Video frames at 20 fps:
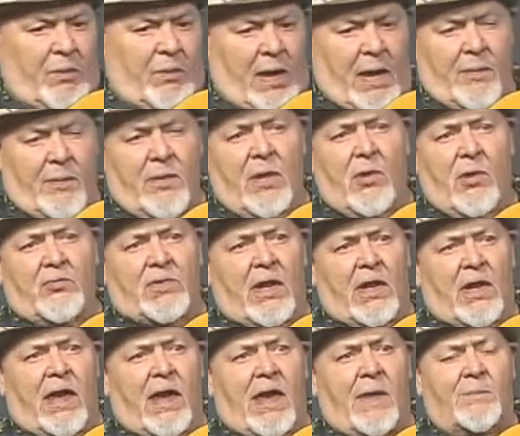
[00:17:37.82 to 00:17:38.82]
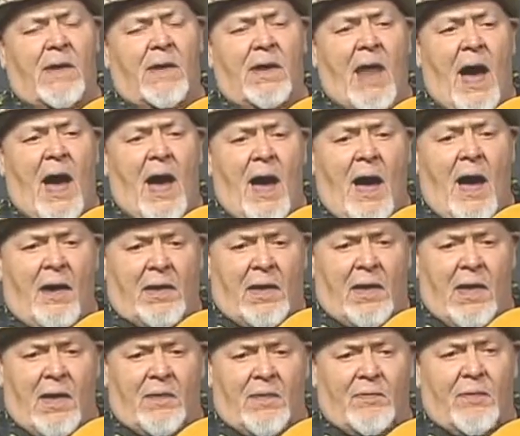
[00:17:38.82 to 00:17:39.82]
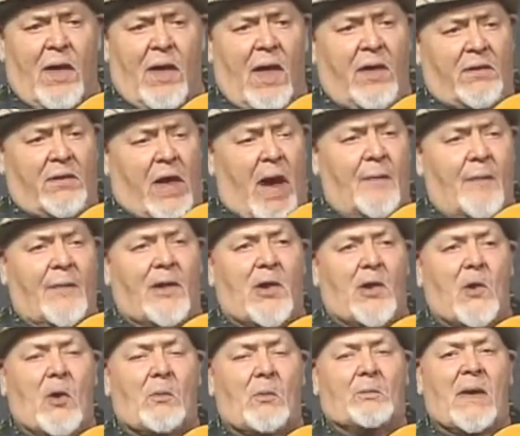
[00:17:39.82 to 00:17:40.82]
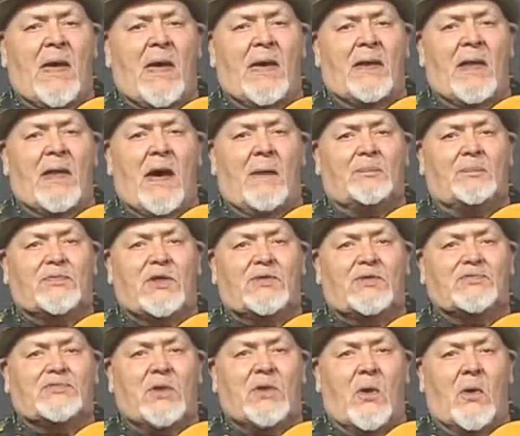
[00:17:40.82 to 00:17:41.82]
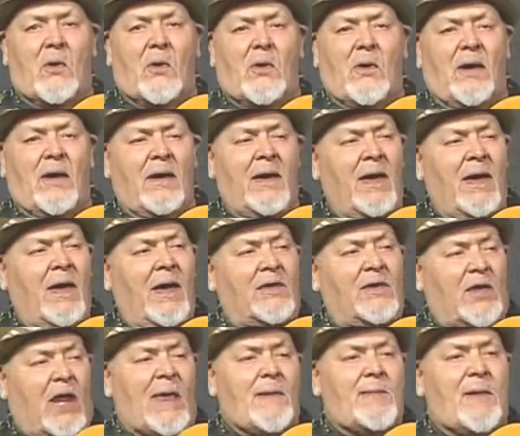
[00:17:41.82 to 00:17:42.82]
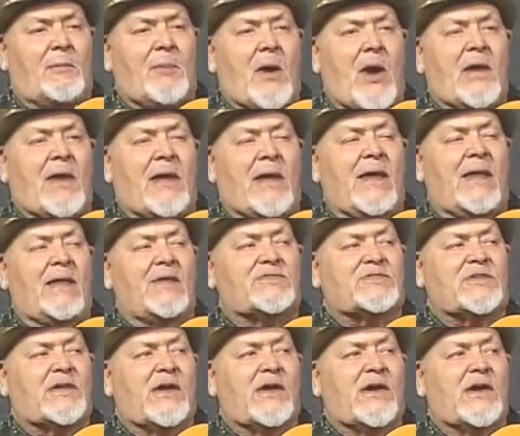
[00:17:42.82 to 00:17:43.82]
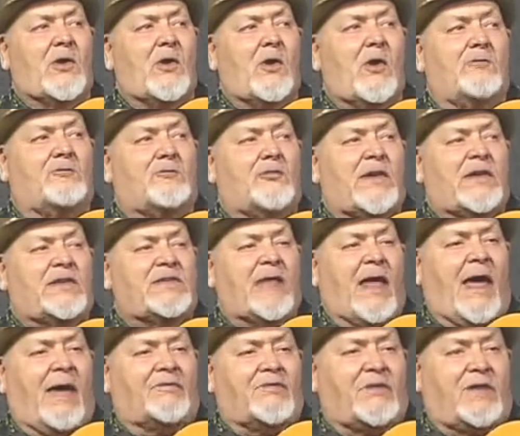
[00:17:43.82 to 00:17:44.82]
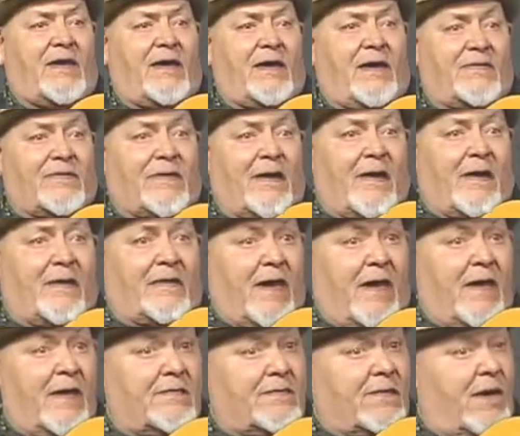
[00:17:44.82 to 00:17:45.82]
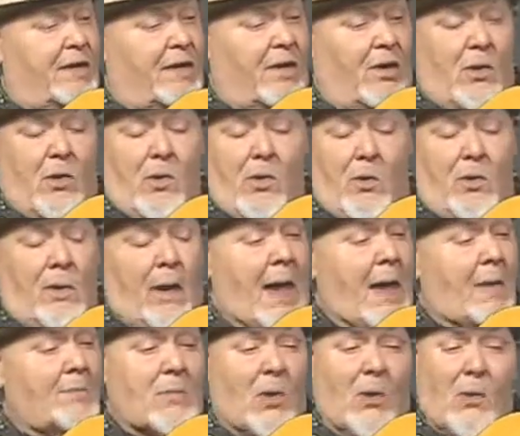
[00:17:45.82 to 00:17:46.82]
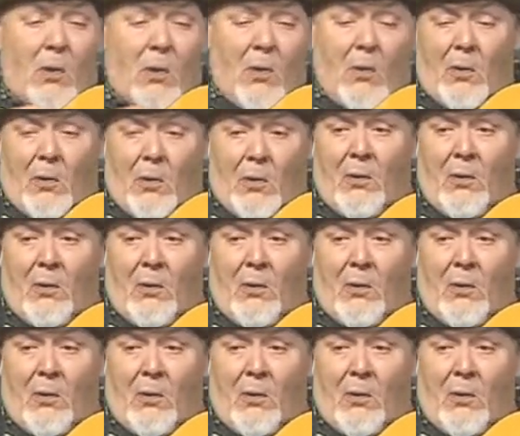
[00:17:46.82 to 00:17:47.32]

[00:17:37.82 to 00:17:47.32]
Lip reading: Baby, don't you leave me knocking. Come and open up this door. You leave me burning in the sun or freezing at death, and I can't take a whole lot more.